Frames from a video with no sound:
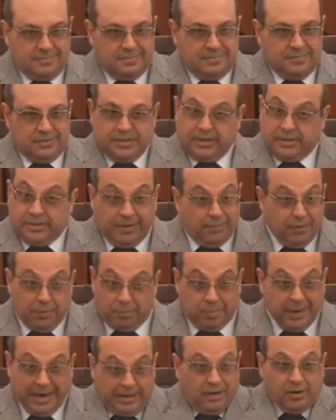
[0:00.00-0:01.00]
which is given
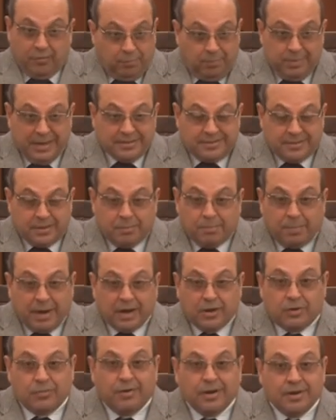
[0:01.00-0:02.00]
pride of place in
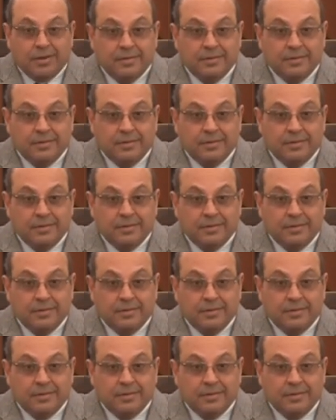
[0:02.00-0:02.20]
part 1,